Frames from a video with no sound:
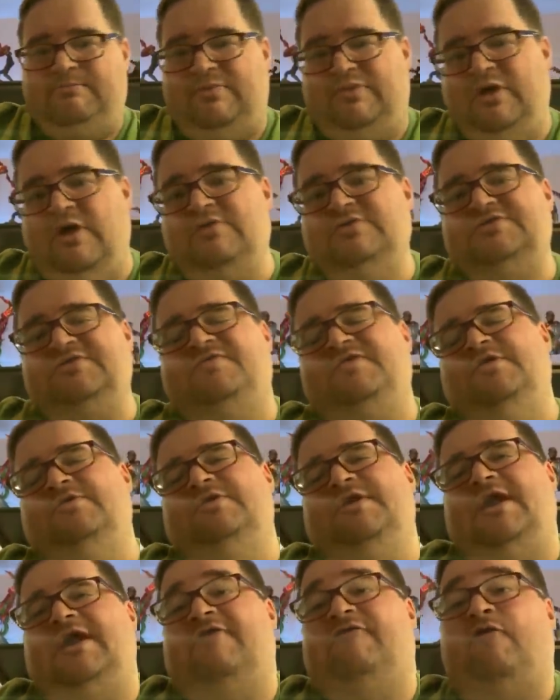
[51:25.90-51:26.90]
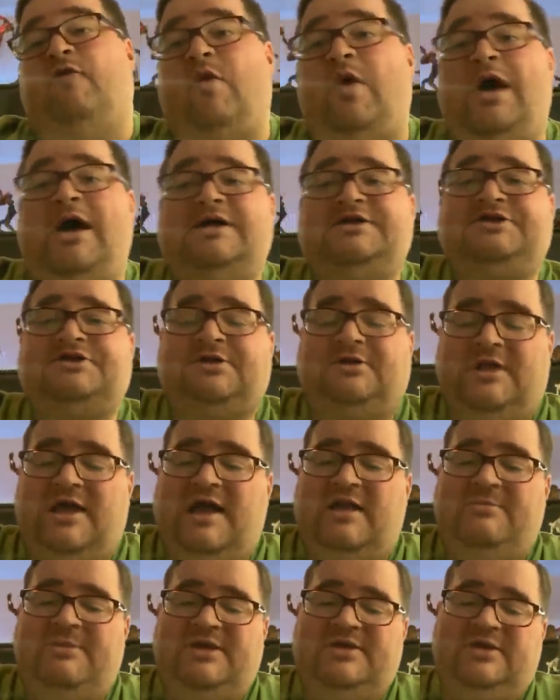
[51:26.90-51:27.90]
those of you that have watched a
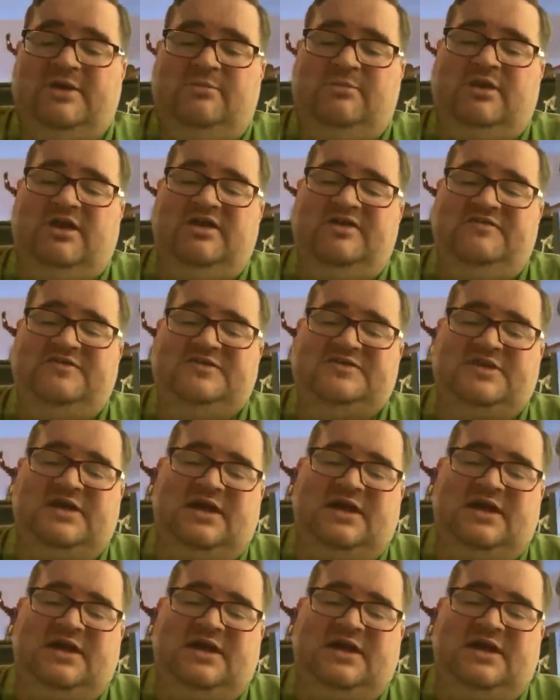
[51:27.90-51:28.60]
lot of my Dub Lives,